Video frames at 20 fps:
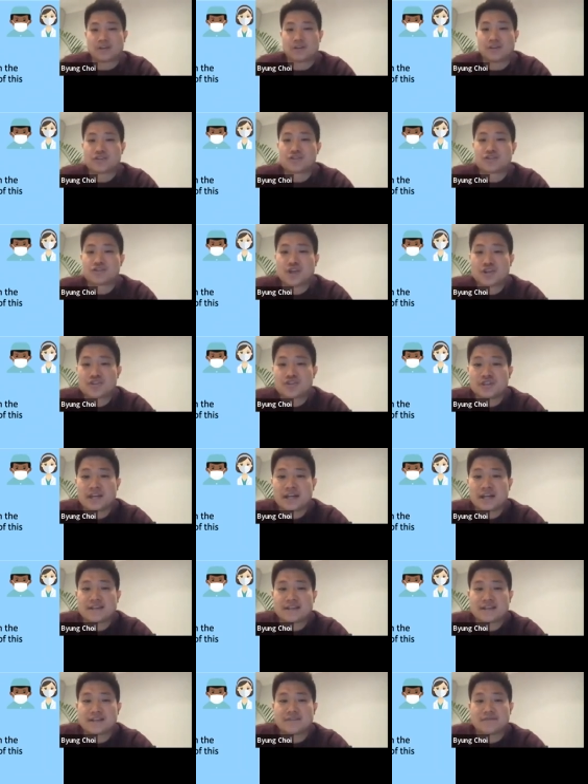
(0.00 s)
the surgeon
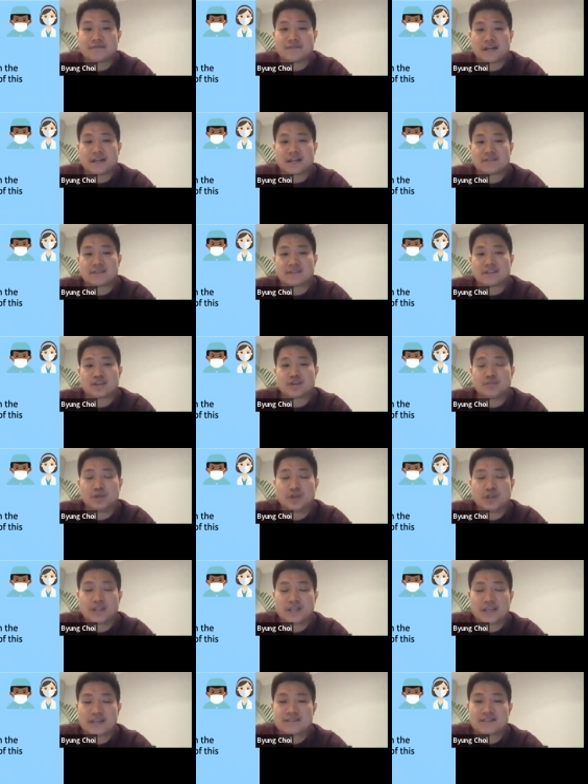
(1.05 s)
identifies a
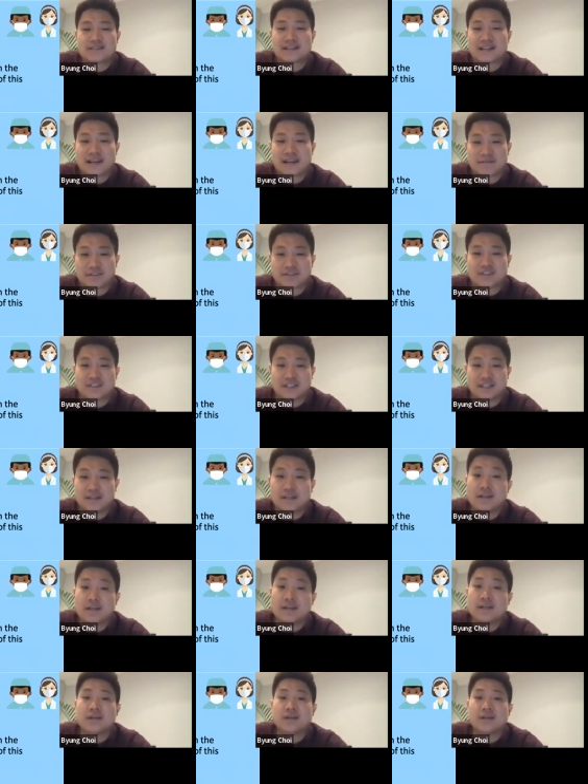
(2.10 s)
communicating cavity
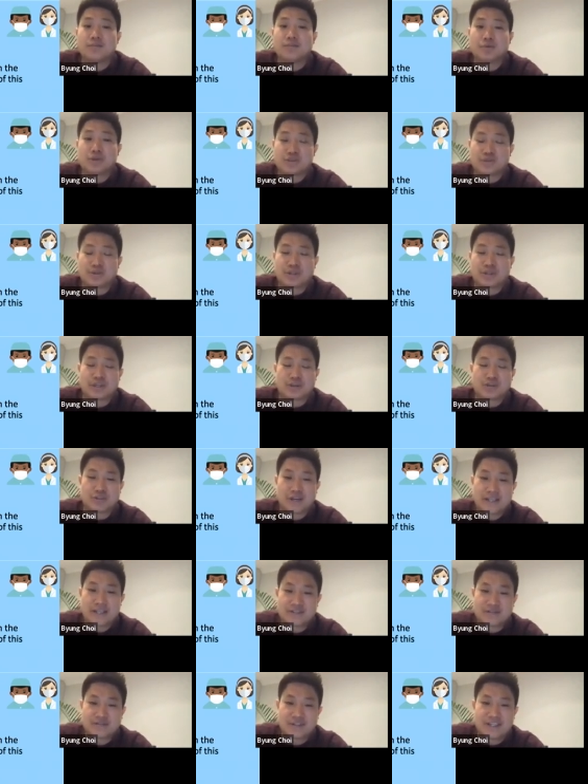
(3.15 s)
between the
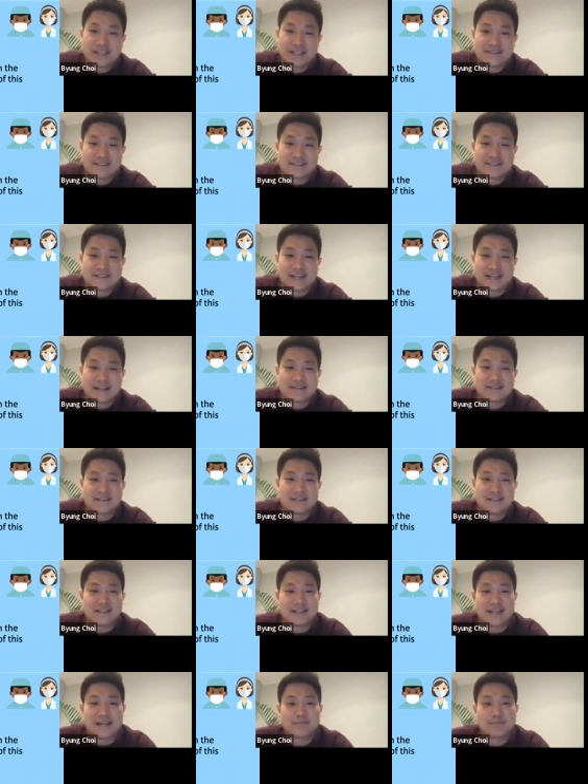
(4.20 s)
greater and lesser sacs
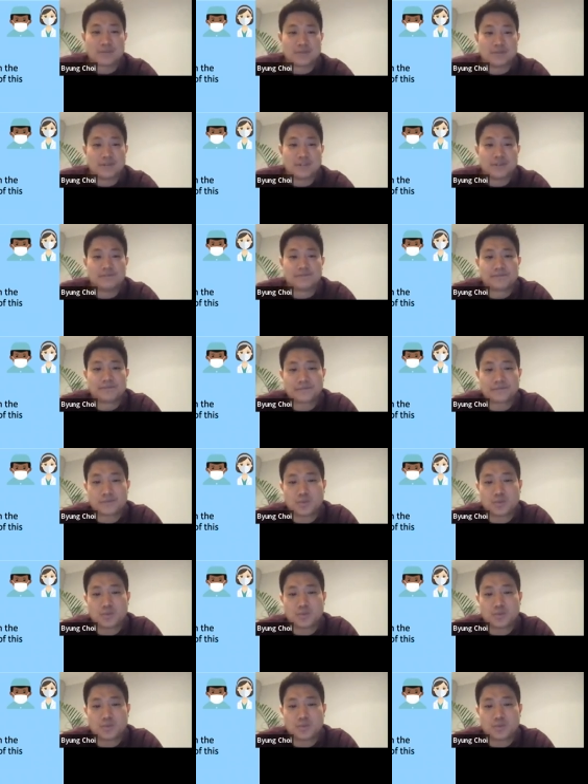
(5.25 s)
in the abdomen.